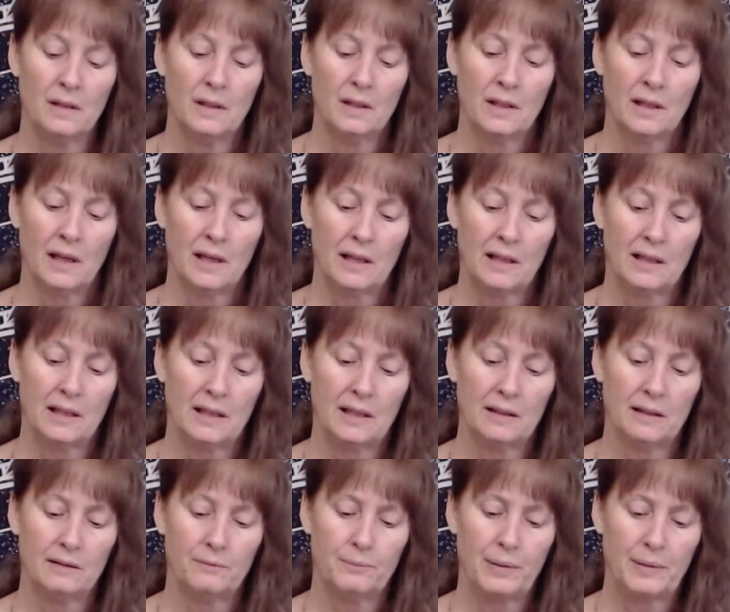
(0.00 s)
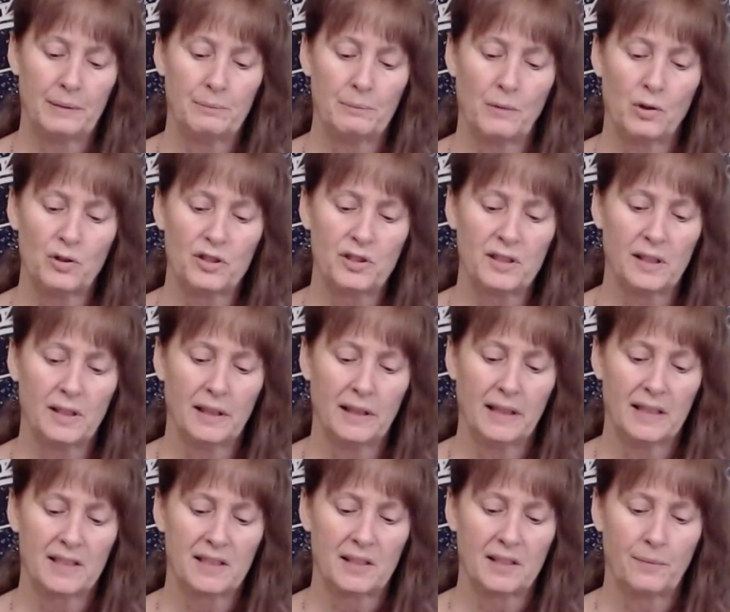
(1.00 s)
But mostly
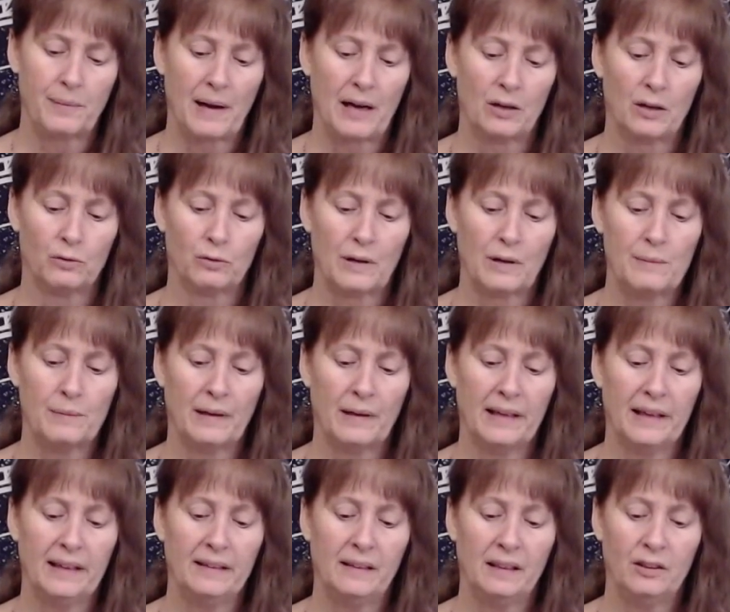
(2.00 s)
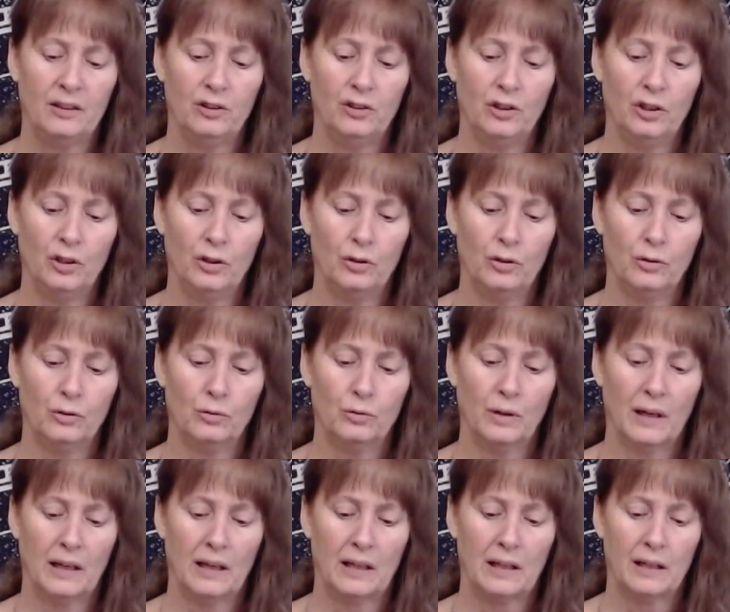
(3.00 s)
it's about reminding you
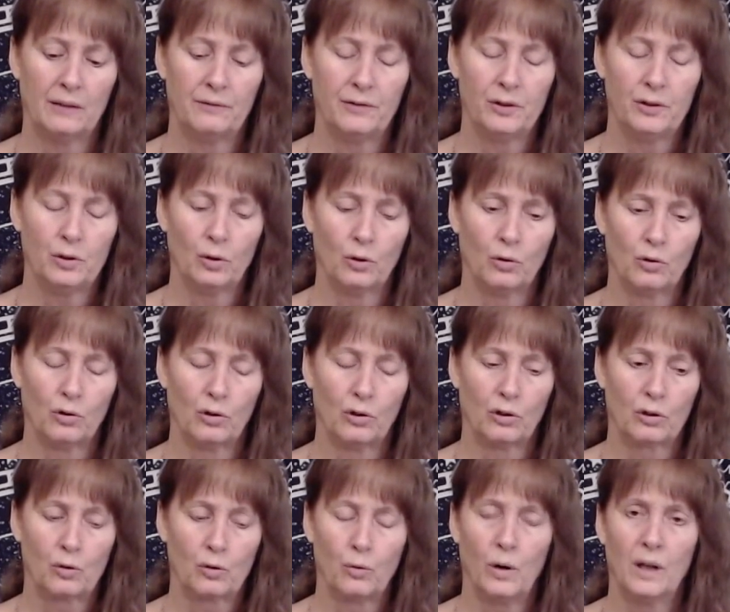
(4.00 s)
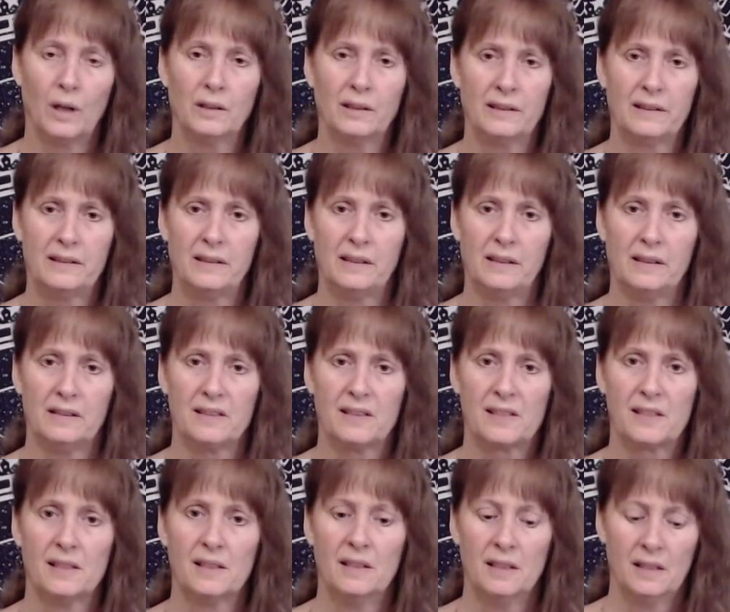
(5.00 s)
of your
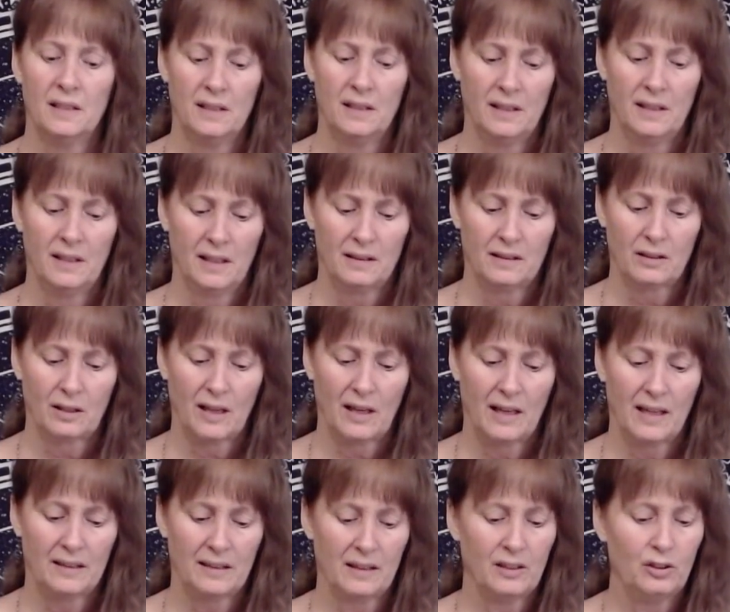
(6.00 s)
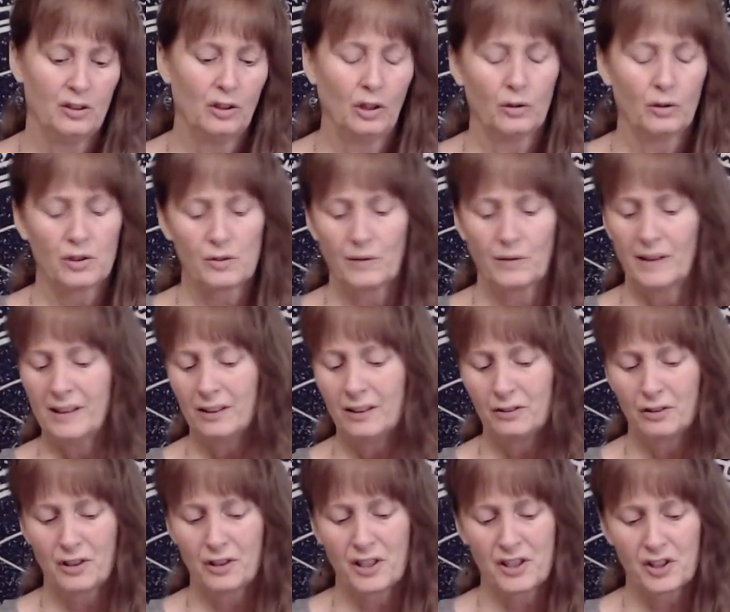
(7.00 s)
qualities. And, you know, it's right
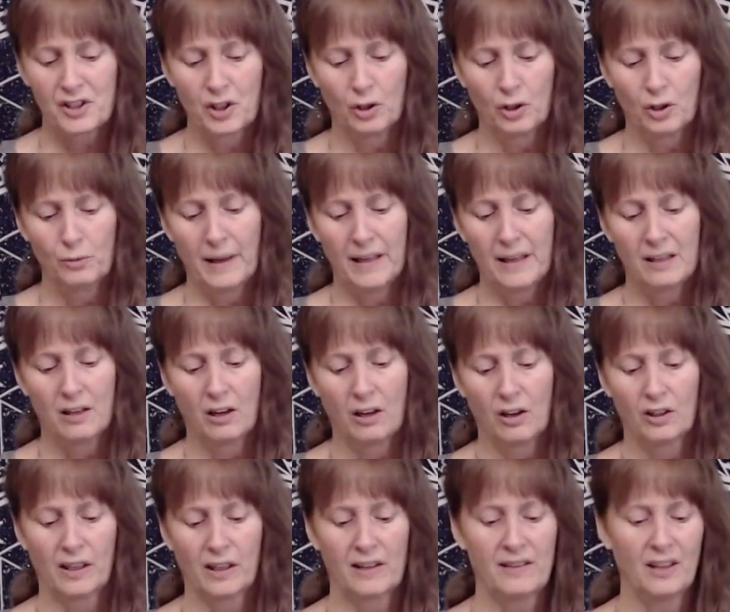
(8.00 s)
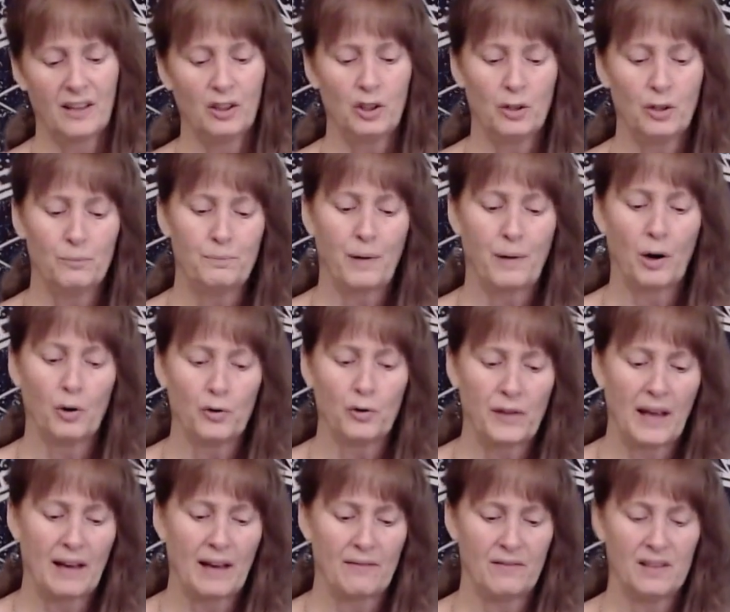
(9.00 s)
under the soulmate card. I think you both
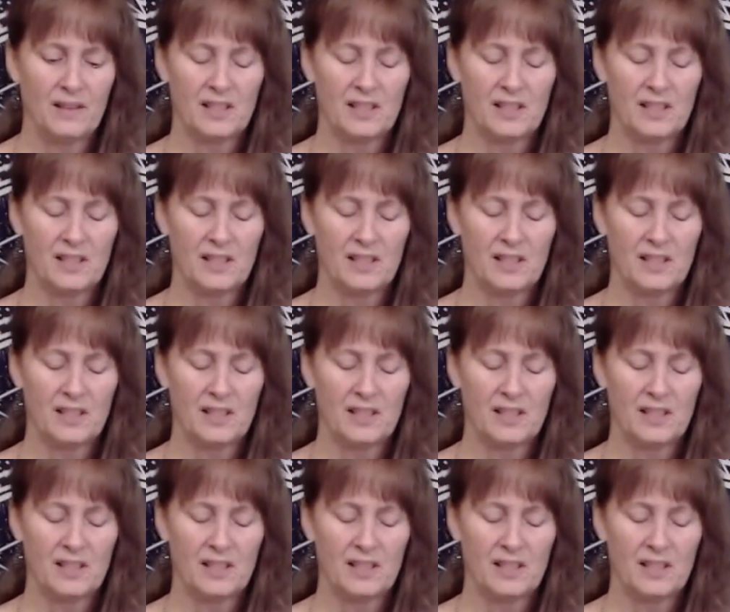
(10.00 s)
have these